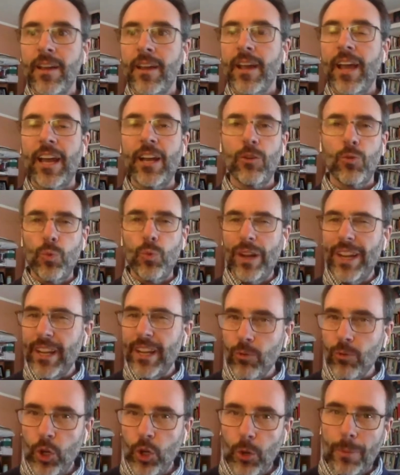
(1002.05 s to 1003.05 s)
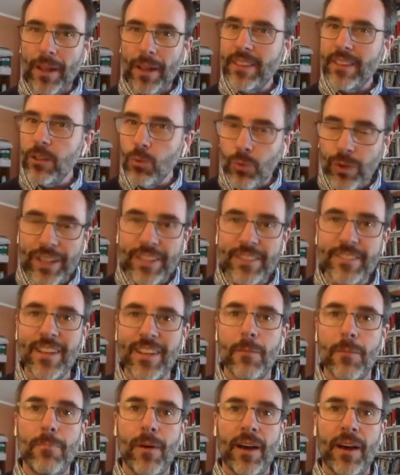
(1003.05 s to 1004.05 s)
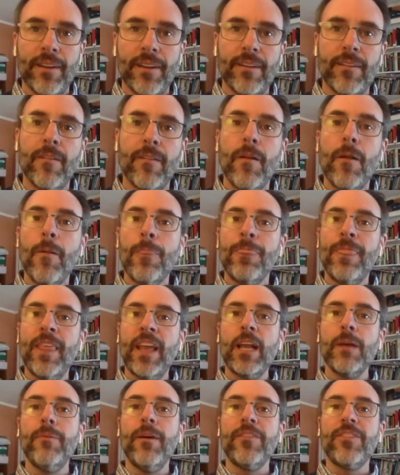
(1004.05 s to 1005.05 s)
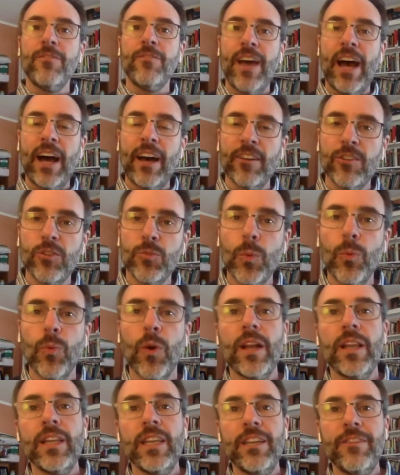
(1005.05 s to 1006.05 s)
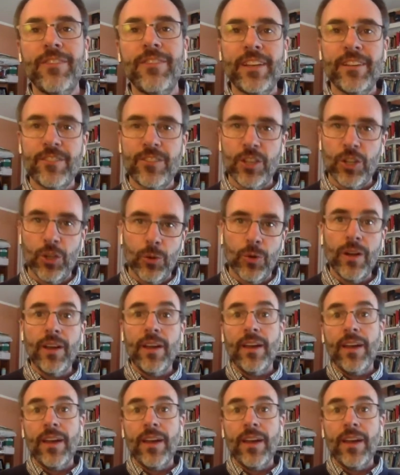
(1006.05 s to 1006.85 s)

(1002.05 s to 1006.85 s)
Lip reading: kind of regroup, hit the reset button, think about the values we want to live into,